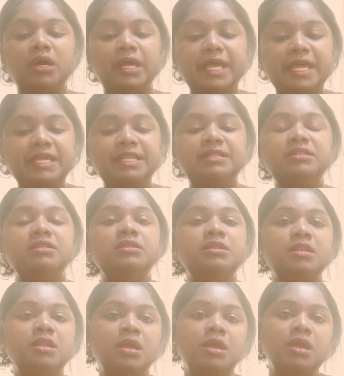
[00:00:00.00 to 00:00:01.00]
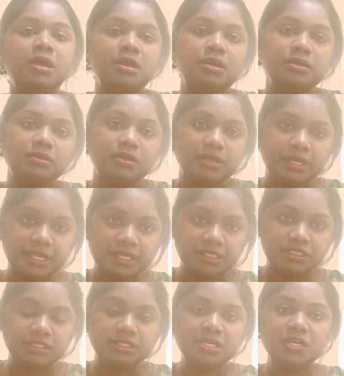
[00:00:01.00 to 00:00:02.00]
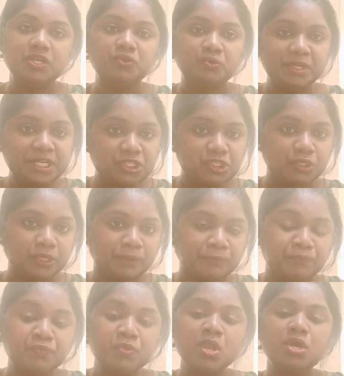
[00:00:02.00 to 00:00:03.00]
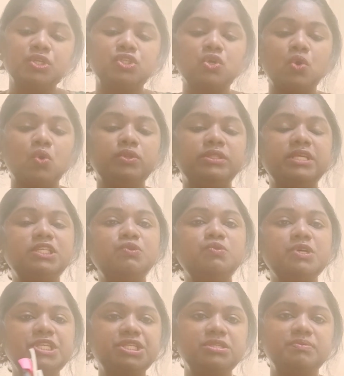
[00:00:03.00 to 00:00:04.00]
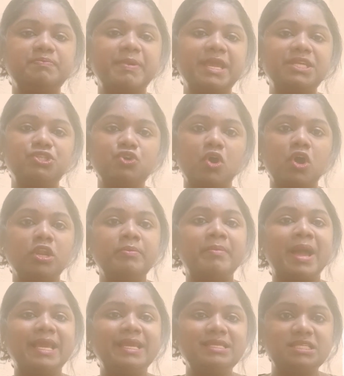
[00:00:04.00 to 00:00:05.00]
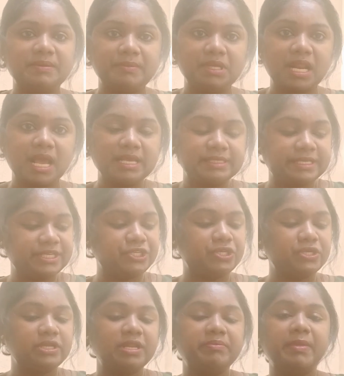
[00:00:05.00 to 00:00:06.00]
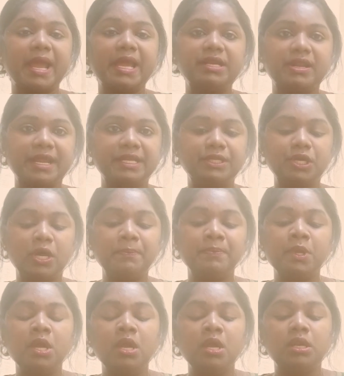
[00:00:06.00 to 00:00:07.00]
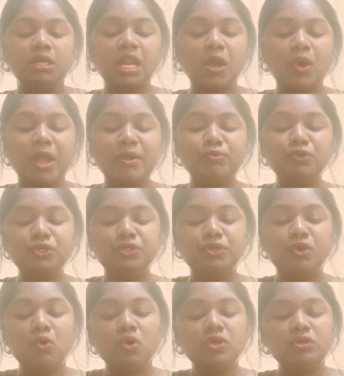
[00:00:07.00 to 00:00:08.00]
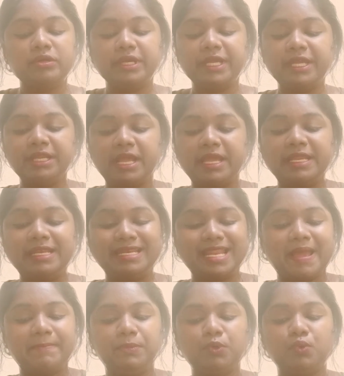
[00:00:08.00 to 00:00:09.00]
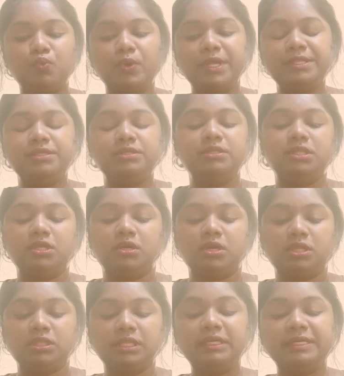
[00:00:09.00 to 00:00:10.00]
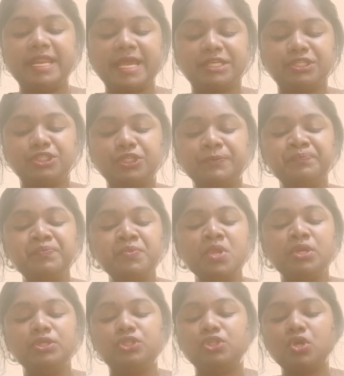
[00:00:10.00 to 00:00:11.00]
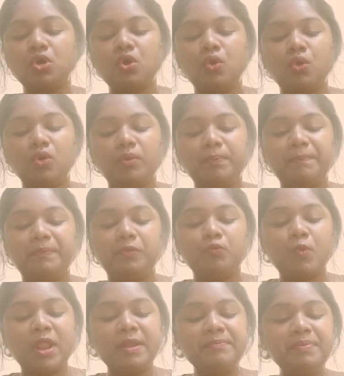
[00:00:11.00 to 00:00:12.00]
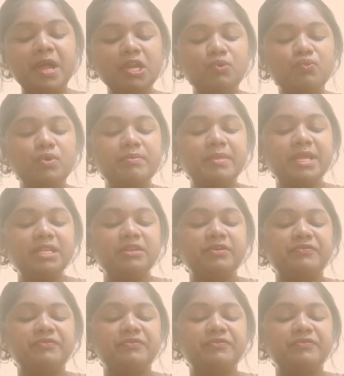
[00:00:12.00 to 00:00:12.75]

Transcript: in his region. So this was based on my summarization and my write-up. Now I would go in depth with the text. So one part women, the